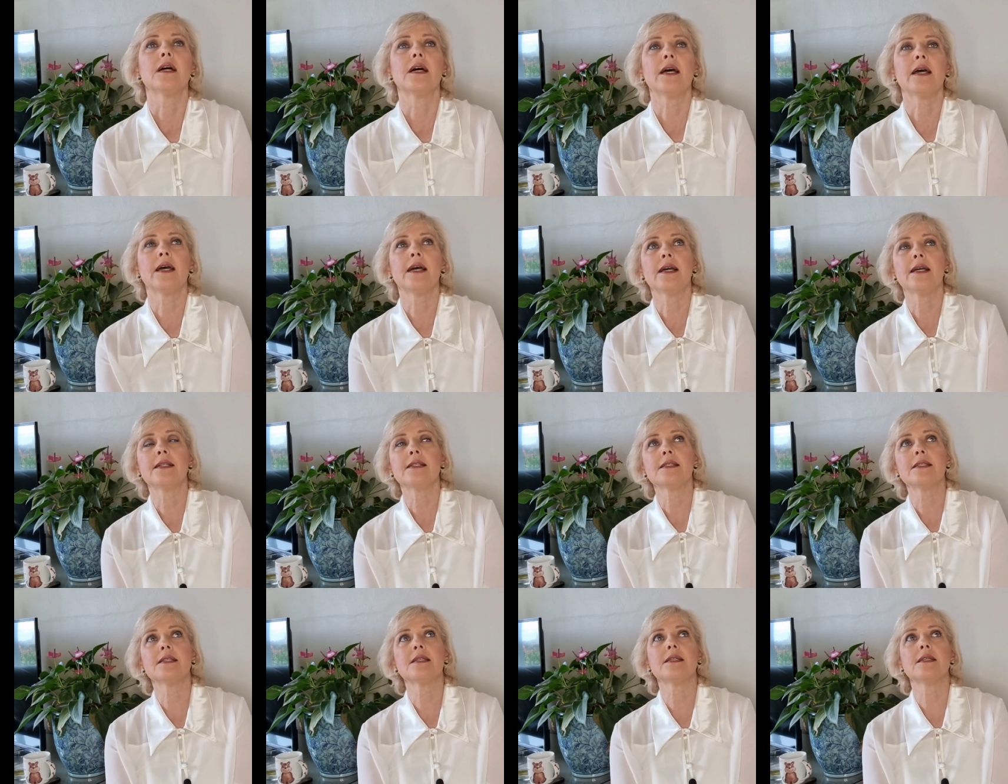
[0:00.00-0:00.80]

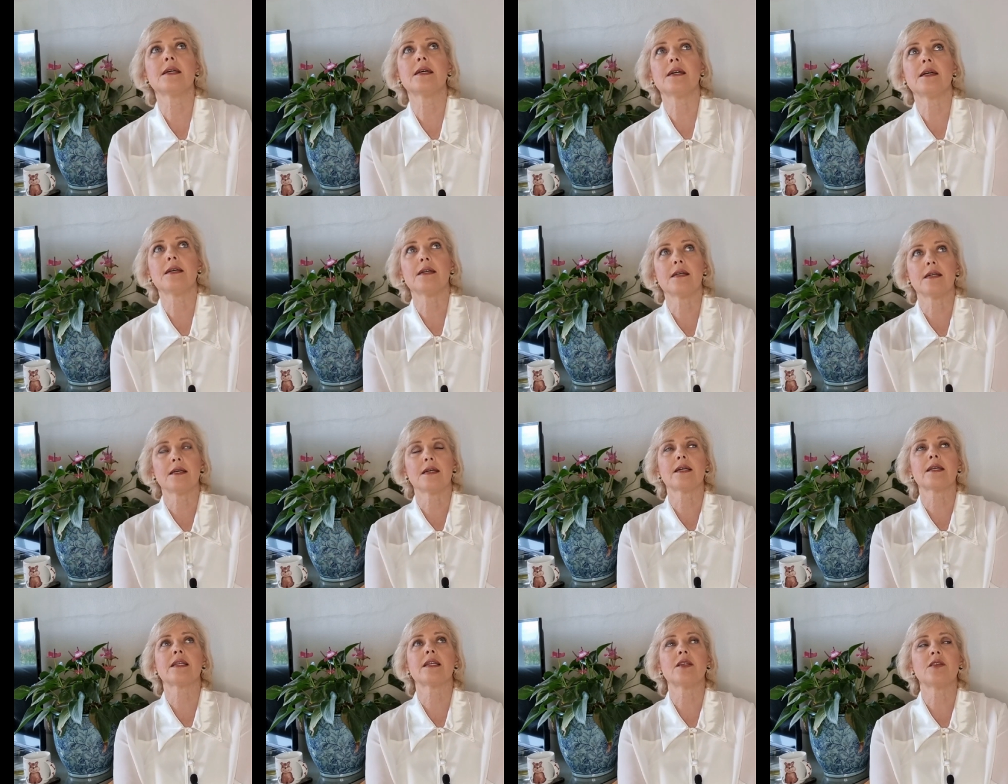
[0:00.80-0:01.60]
And
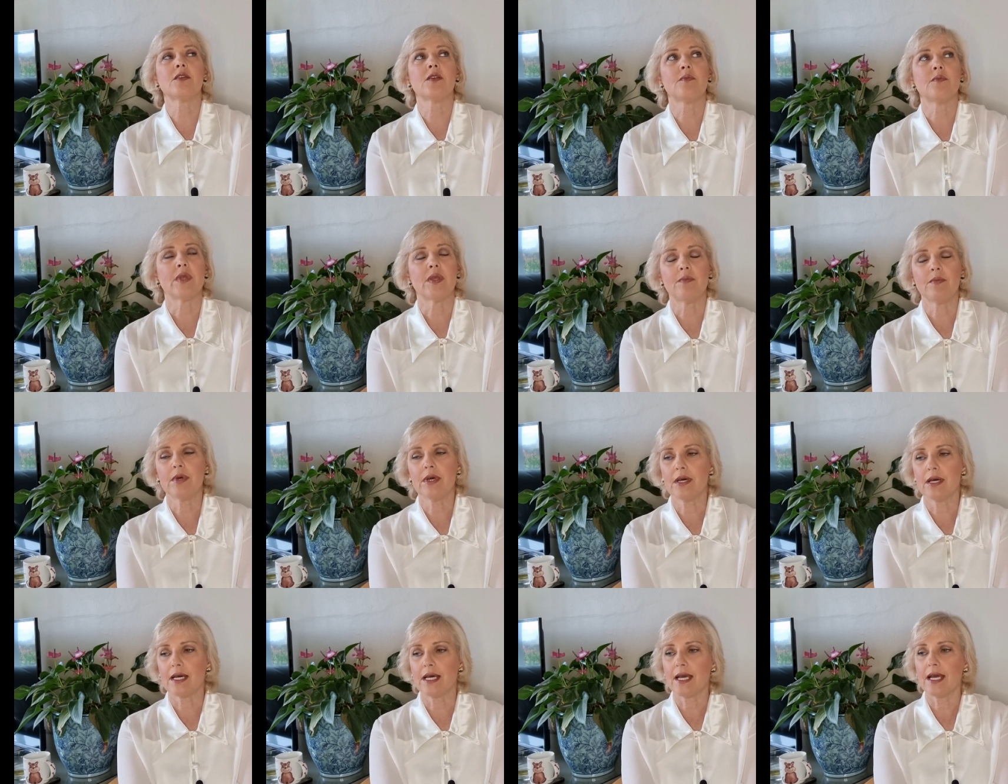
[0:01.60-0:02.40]
I can remember
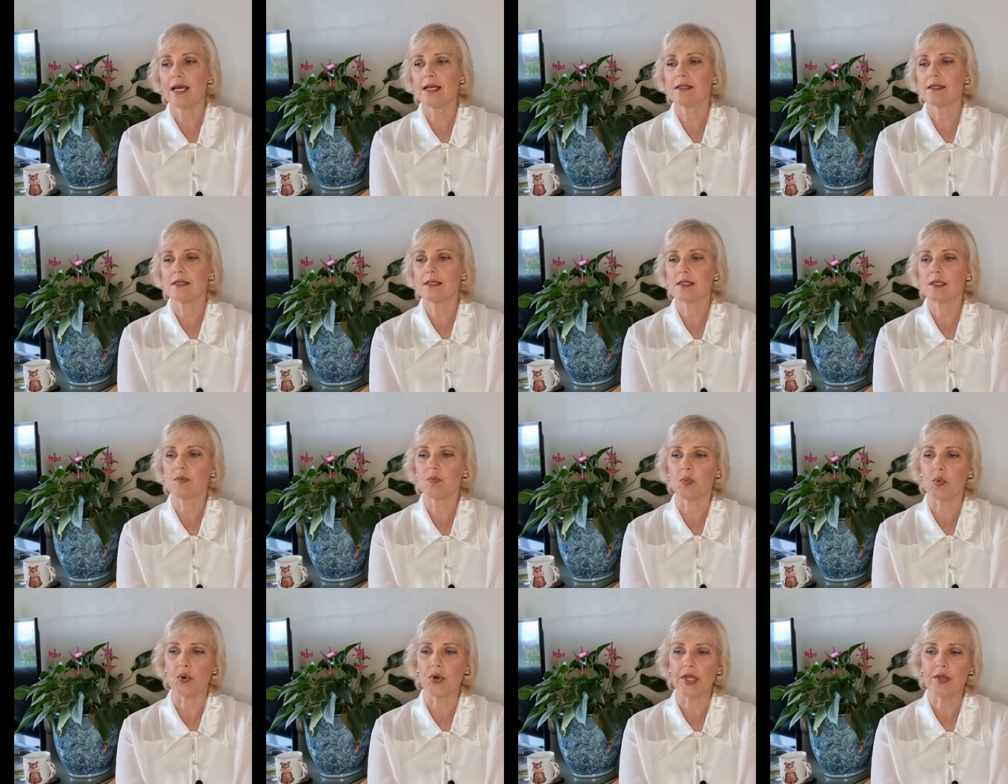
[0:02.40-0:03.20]
I had this
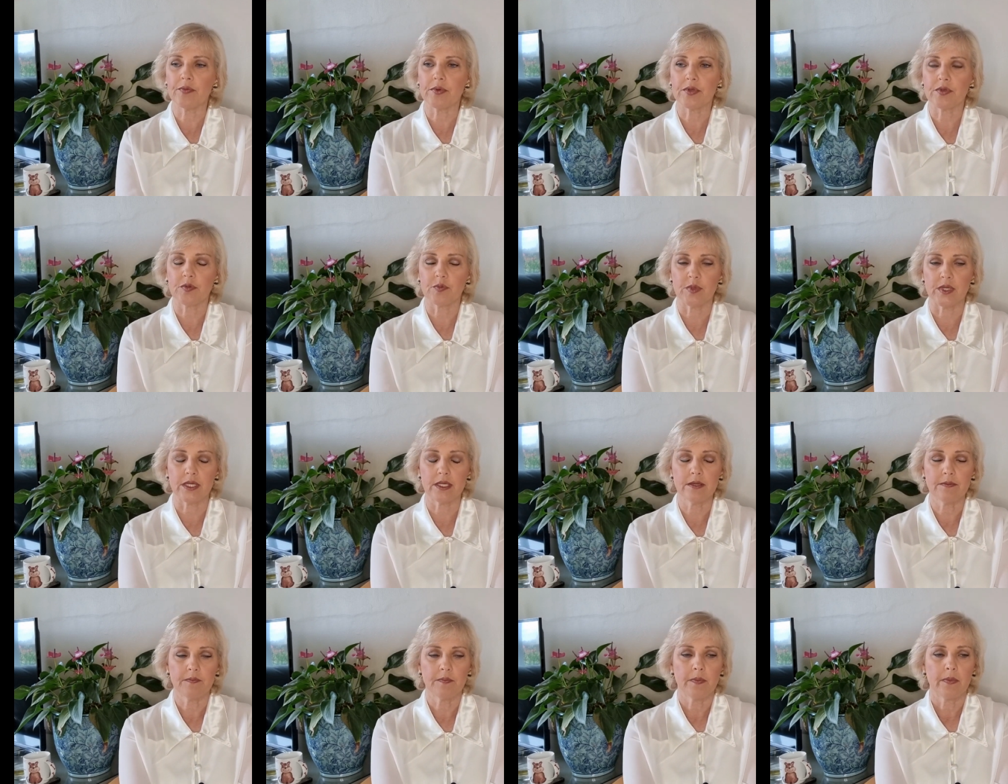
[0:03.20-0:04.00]
boy with
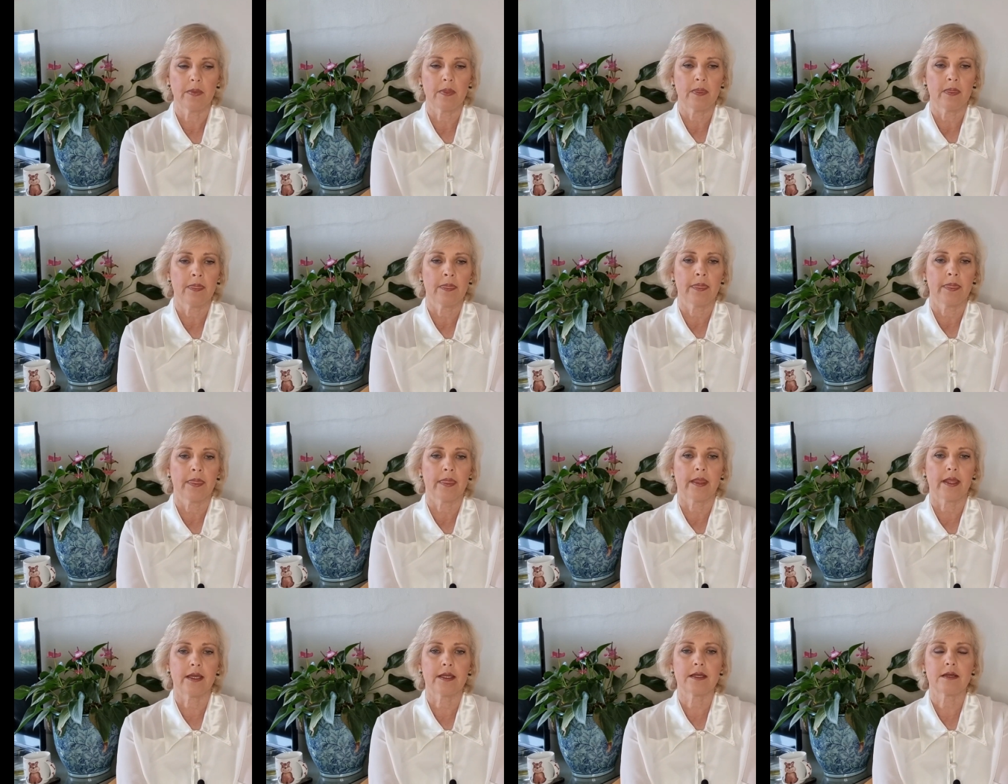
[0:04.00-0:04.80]
me
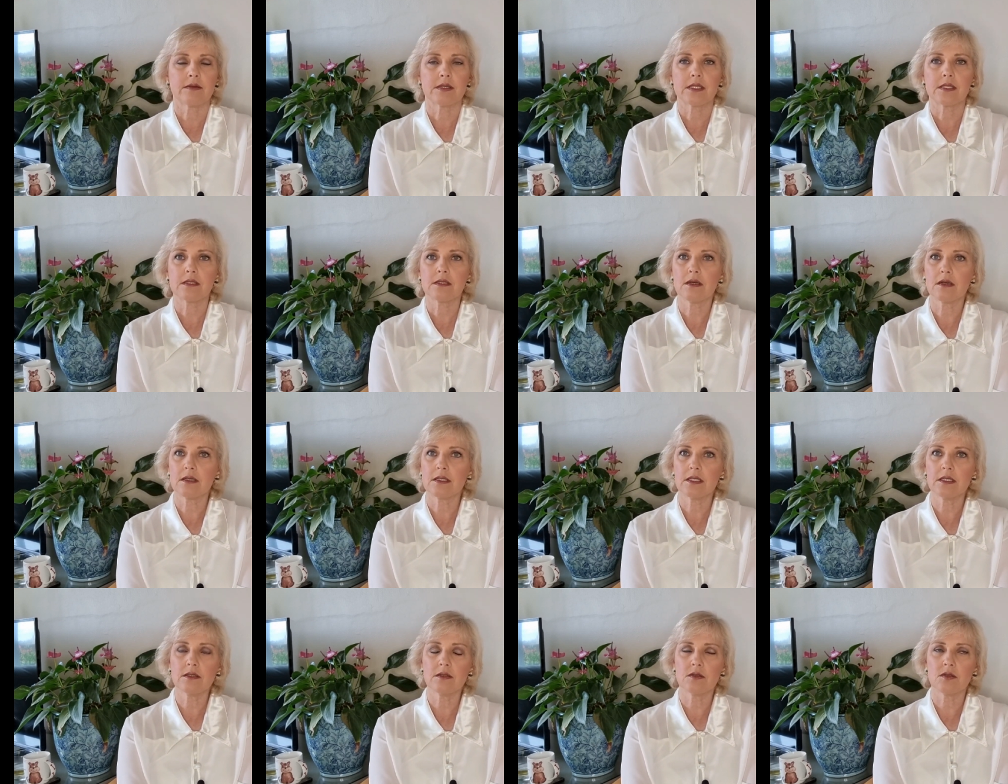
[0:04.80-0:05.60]
and I was
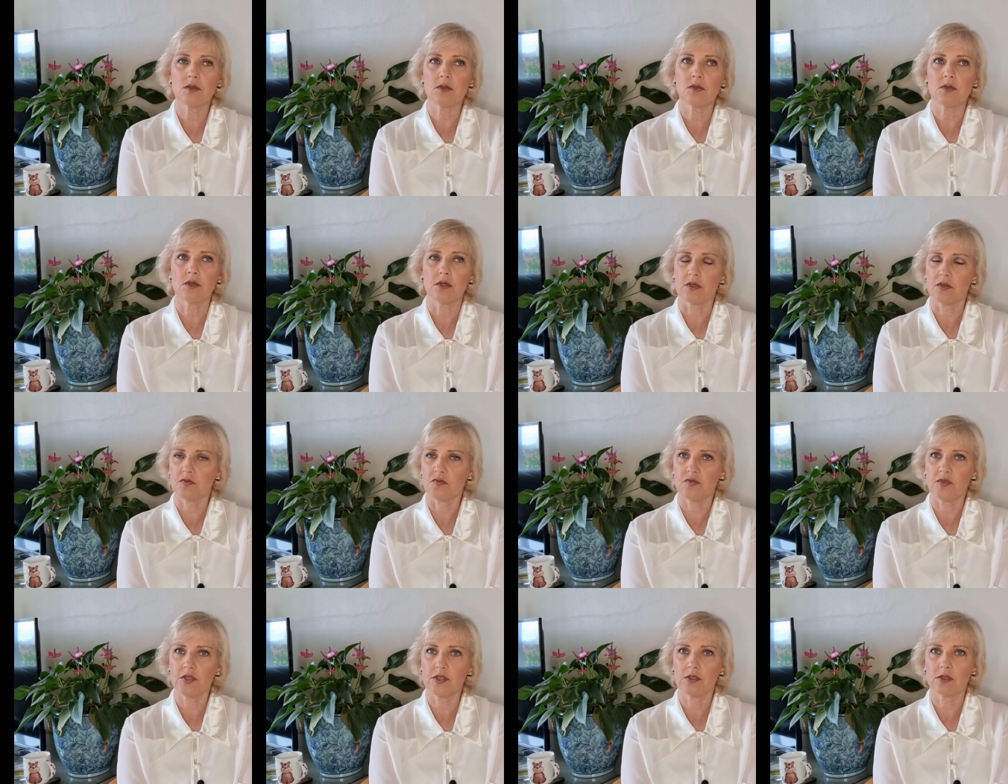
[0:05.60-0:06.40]
starting to not
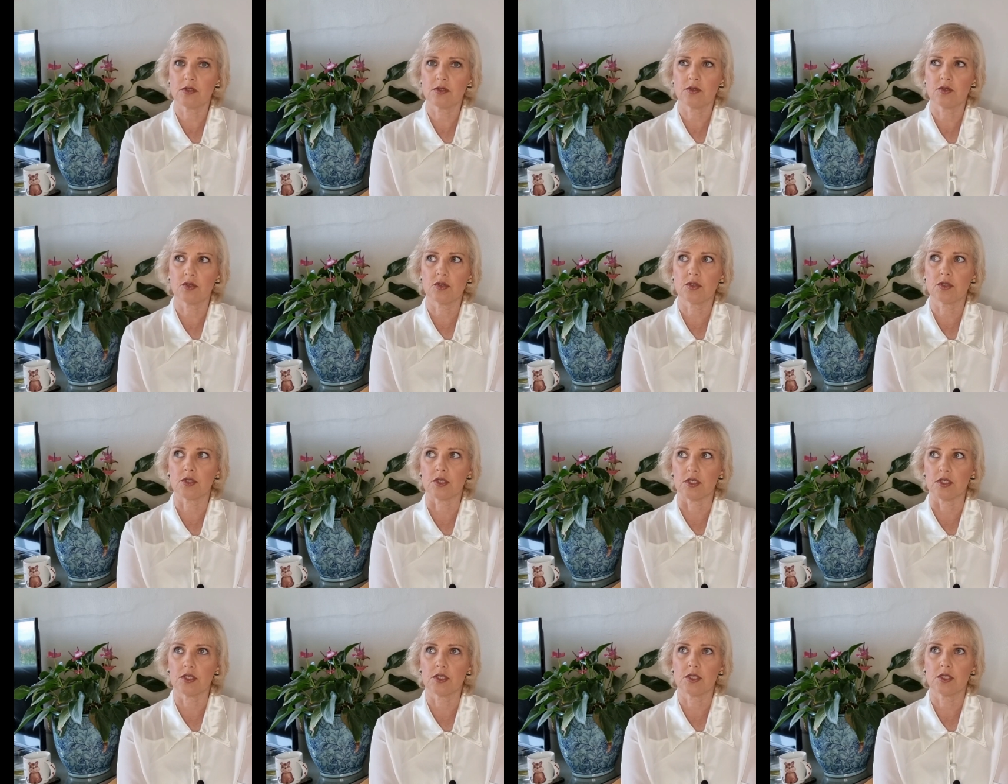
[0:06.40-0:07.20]
feel too
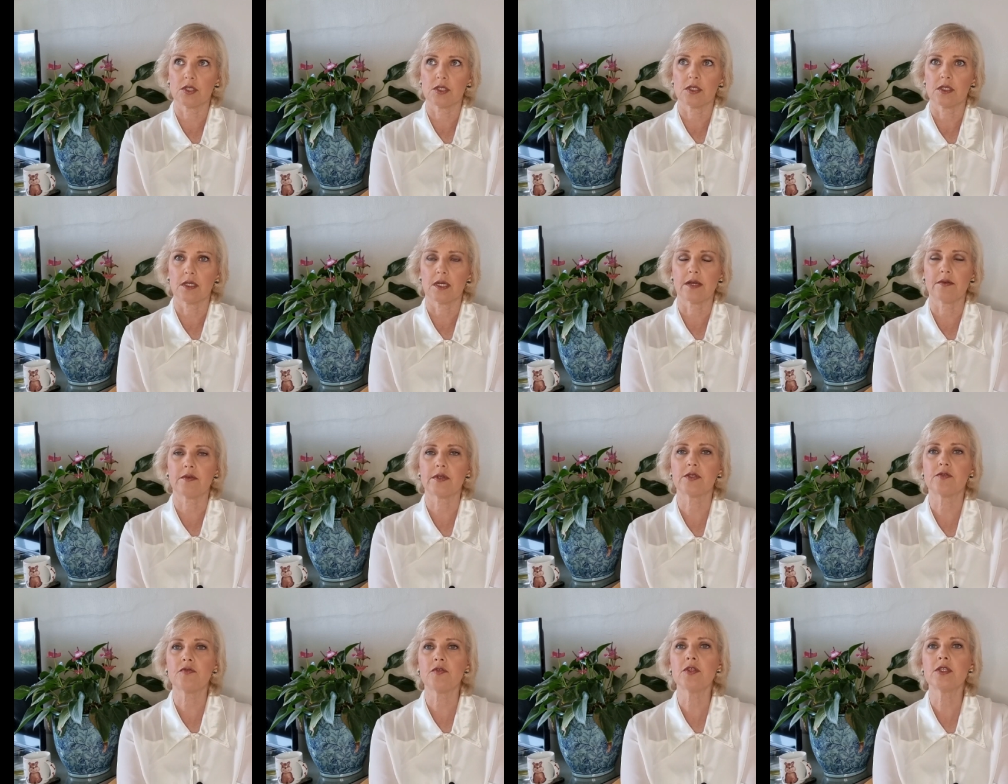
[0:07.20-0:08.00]
good. I
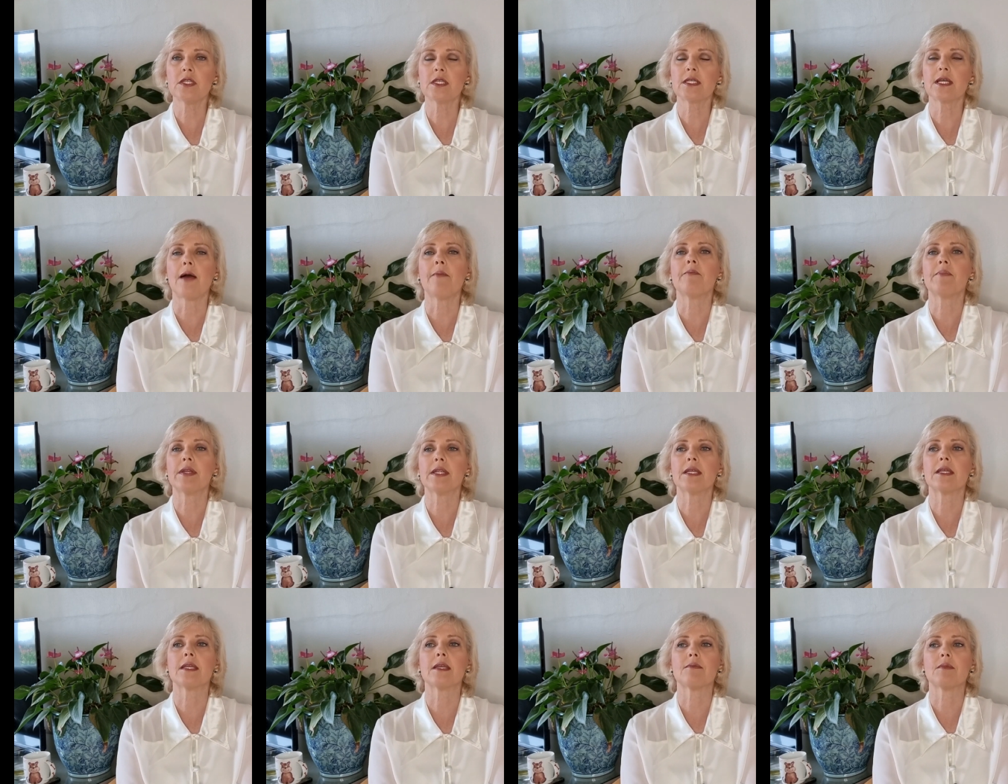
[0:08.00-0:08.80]
was first
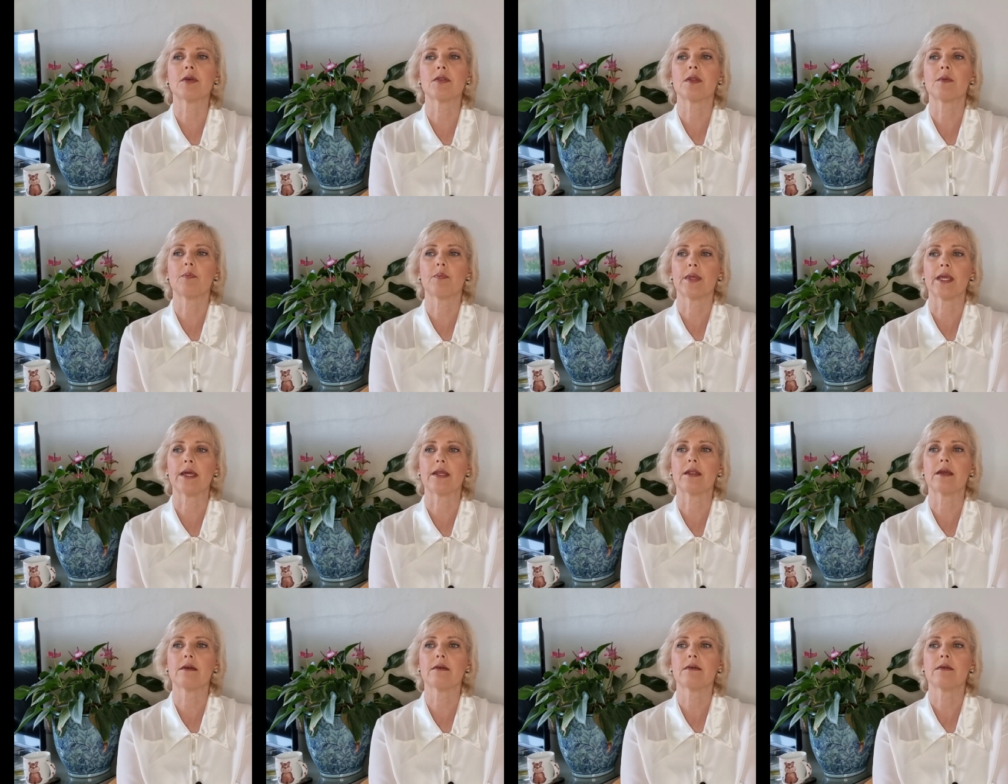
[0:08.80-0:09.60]
accompanying him on the
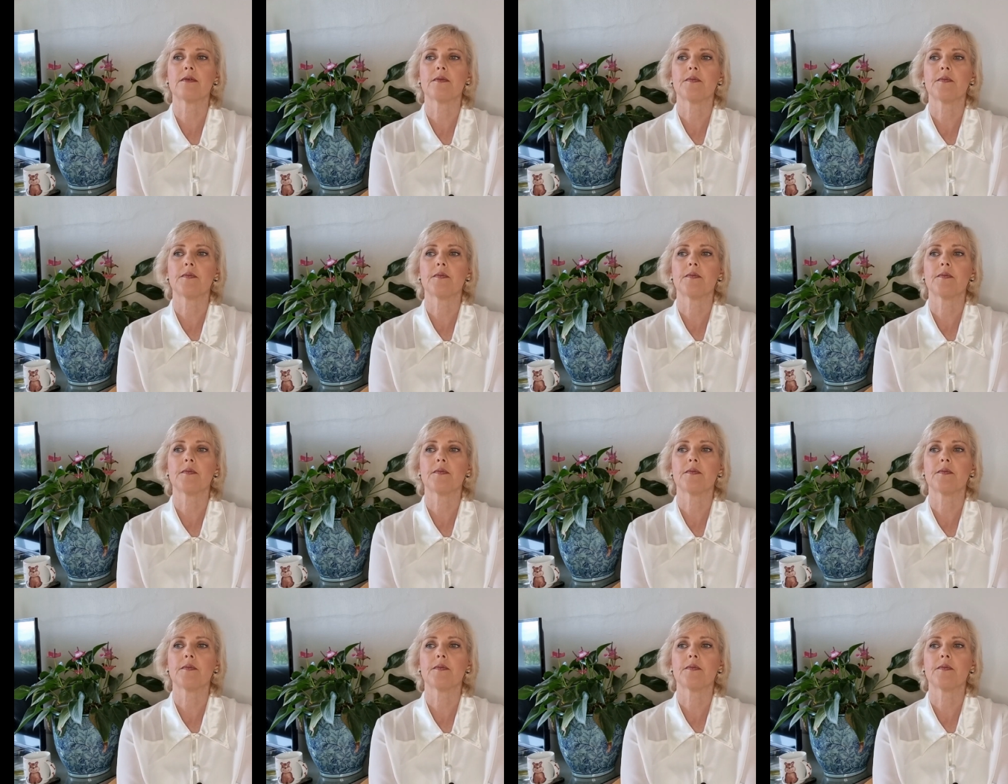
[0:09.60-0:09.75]
piano.